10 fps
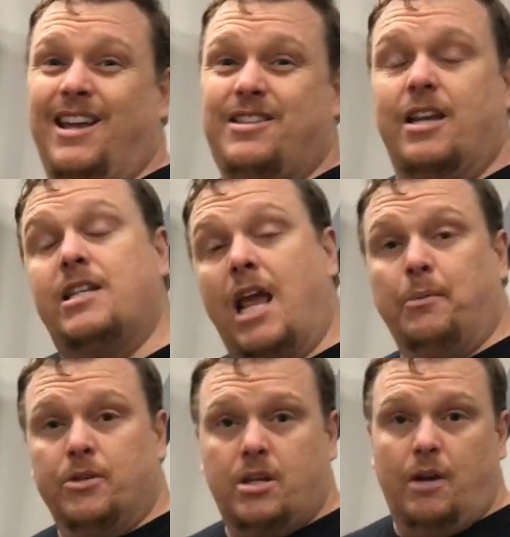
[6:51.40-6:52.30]
it's a
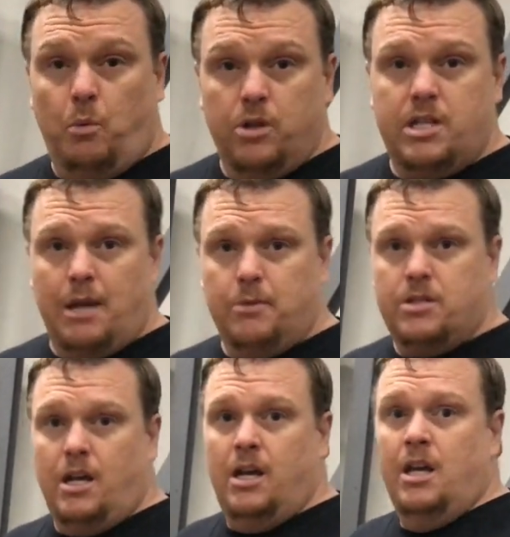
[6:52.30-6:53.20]
table saw, wood table
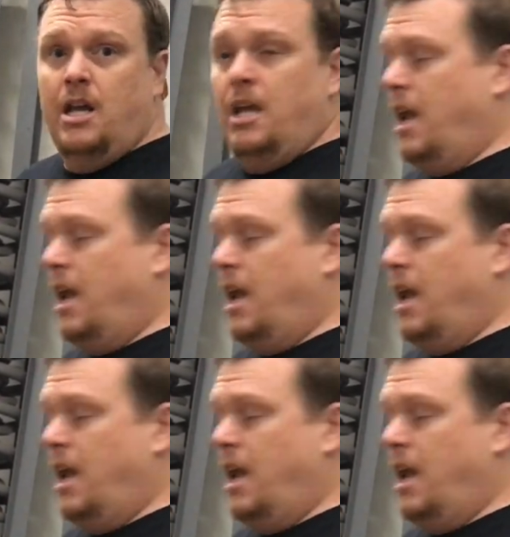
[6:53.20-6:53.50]
saw.